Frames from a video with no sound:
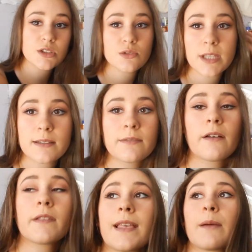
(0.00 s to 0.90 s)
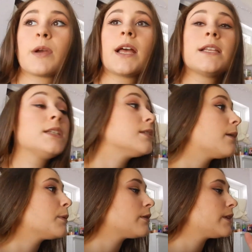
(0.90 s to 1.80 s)
to take stuff off this camera. I need to
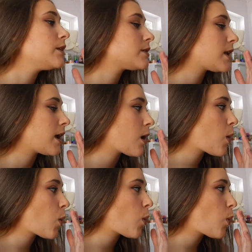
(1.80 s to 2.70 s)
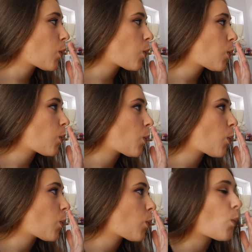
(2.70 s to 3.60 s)
upload a video today. Oh
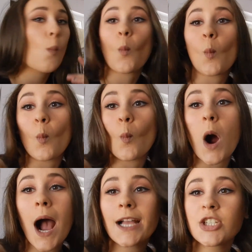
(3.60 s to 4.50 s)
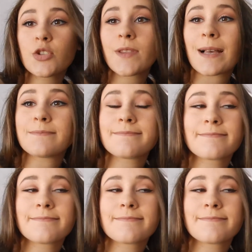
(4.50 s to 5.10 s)
shit. I should go do that.